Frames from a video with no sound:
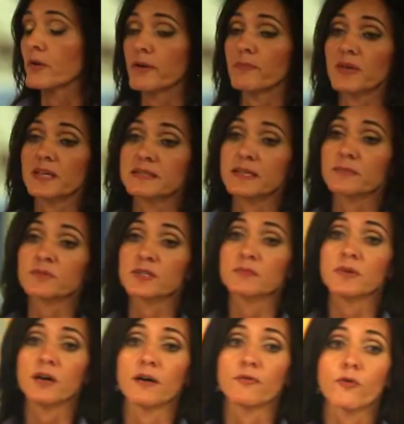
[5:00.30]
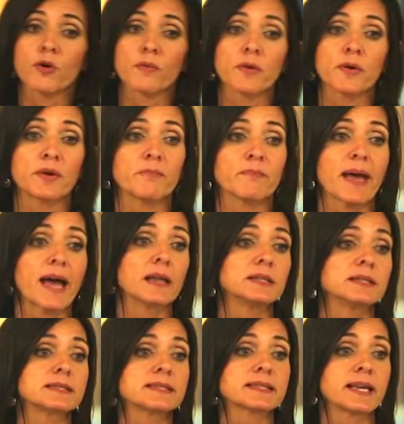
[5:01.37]
can be a symptom of hormone
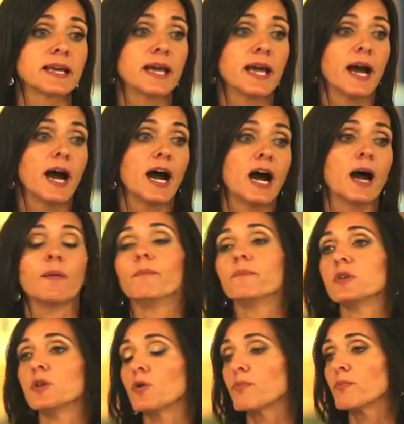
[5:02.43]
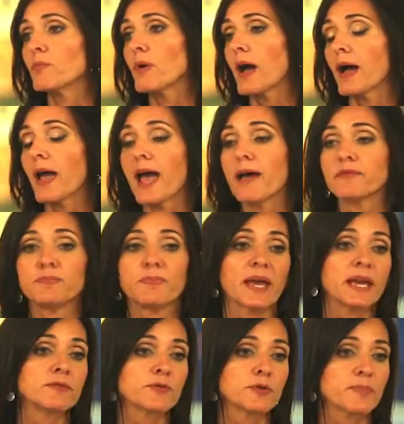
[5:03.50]
imbalance. Heavy
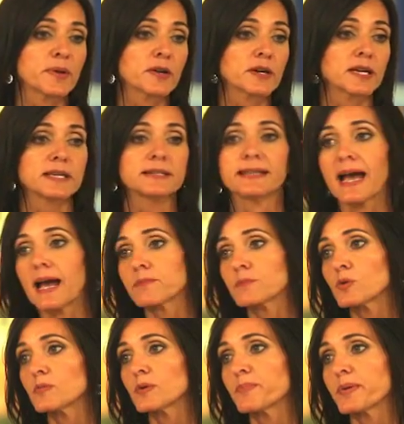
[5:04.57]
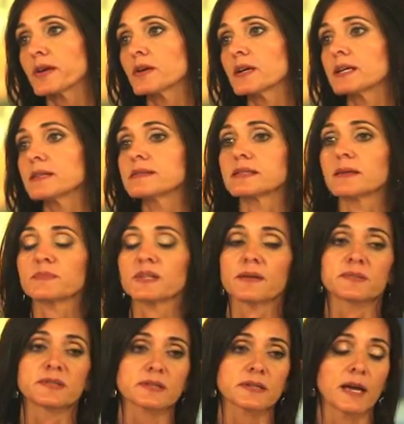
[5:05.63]
painful periods, abnormal periods.
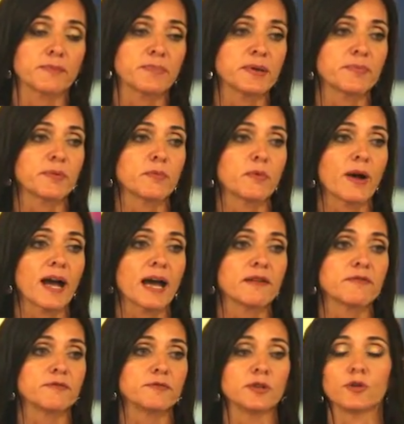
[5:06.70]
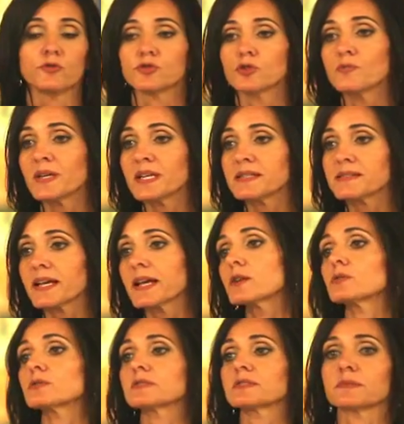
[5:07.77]
Sometimes people will have too many
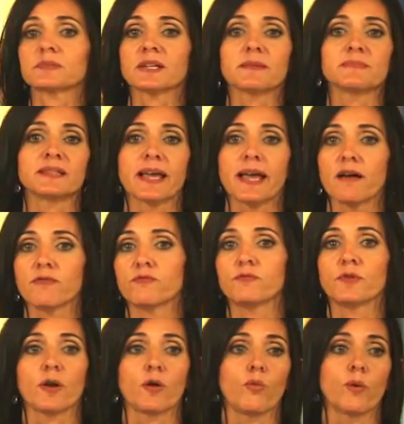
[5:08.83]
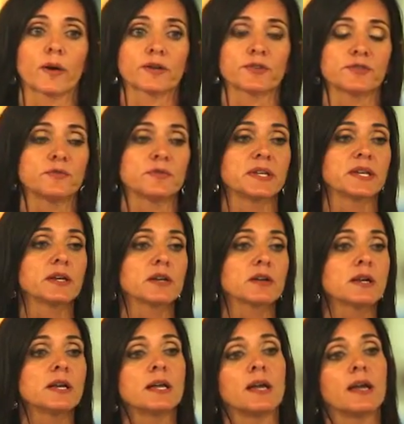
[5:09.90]
cycles. Sometimes they have 1 or 2 a
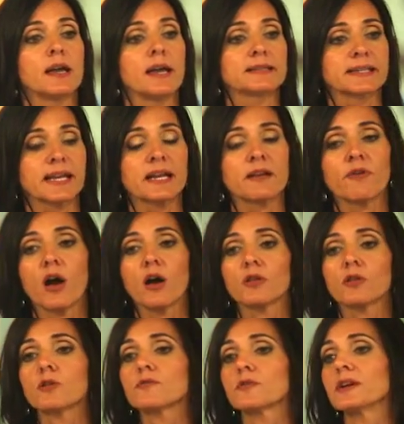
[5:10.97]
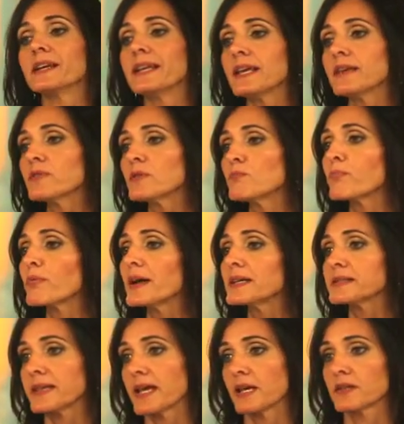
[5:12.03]
year. It's kind of all over, and even
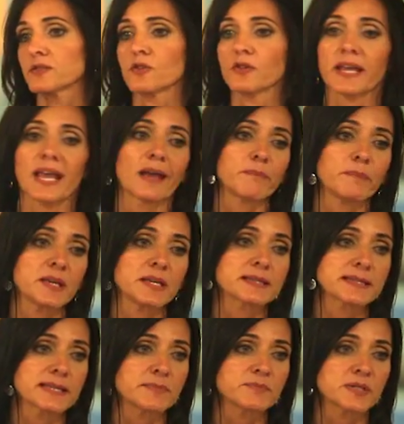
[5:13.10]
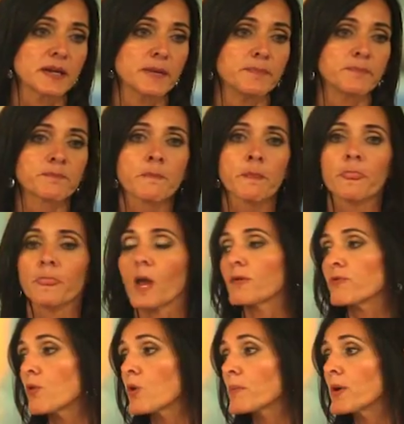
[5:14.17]
breast cancer can be a symptom
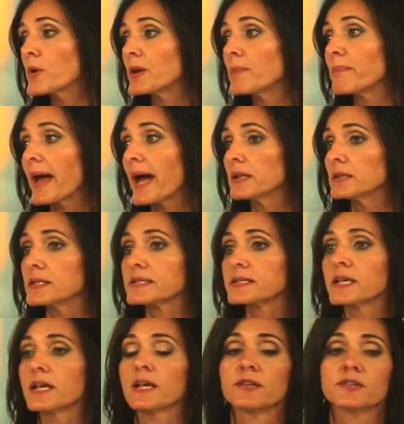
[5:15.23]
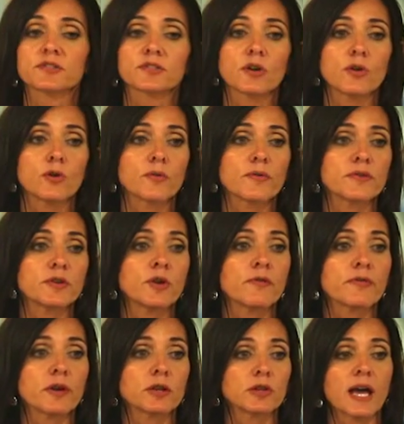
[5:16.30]
of hormone imbalance. So
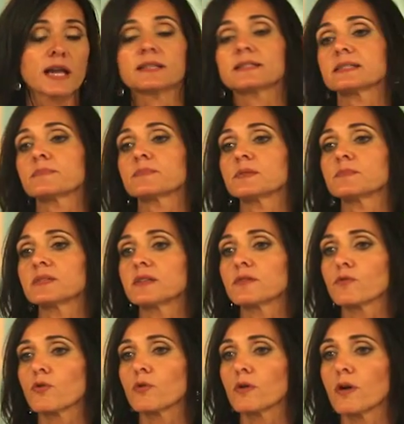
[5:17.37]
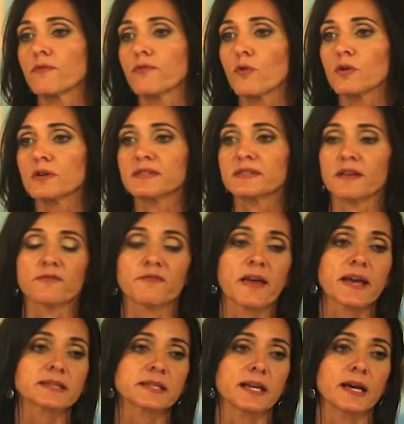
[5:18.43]
a lot of symptoms that of course
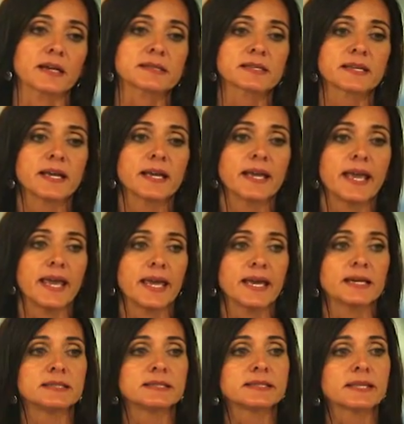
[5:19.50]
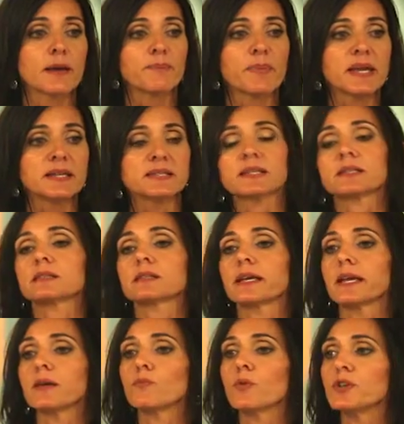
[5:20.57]
affect us. And
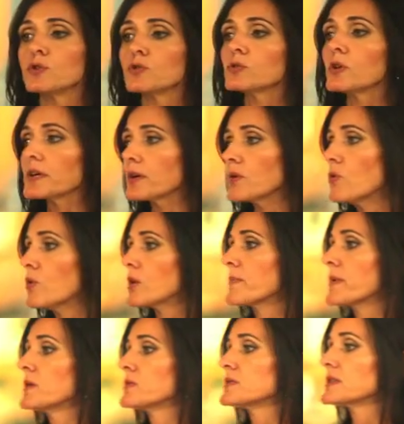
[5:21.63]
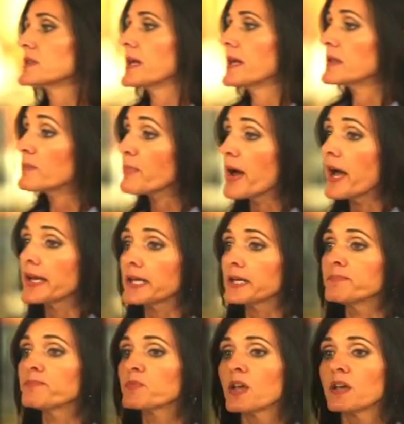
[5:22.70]
basically, when you look at hormones in the
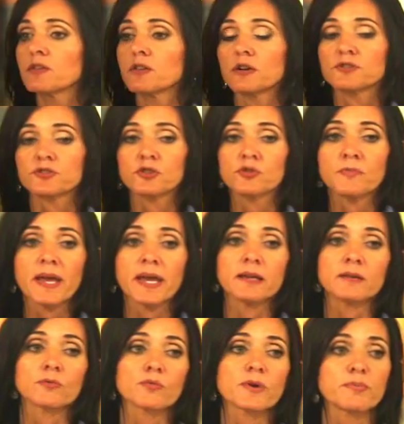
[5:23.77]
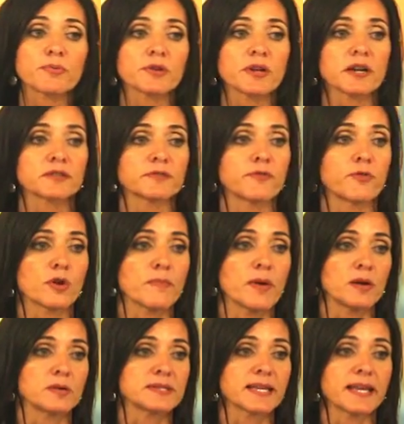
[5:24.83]
body, there are 2 main reproductive
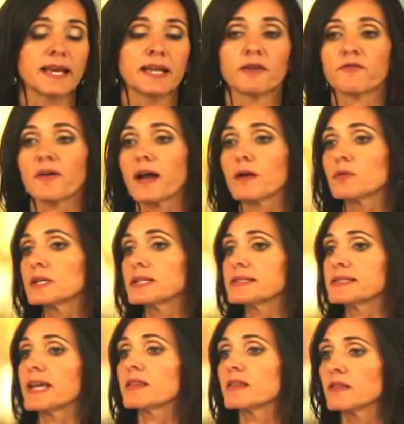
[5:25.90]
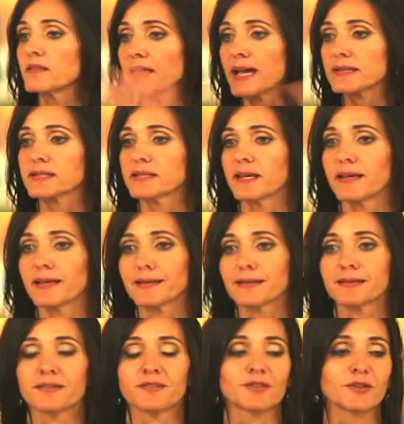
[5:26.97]
hormones, and if I were to say that that's it,
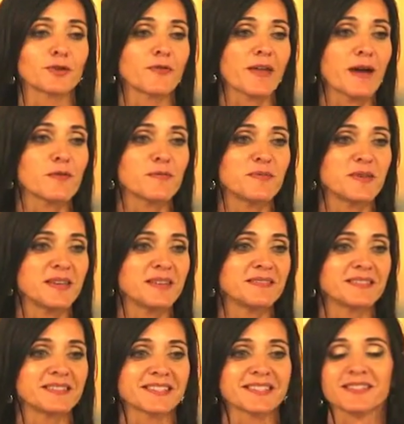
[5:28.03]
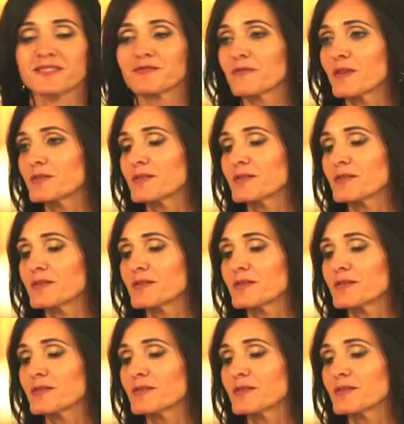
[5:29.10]
that would be just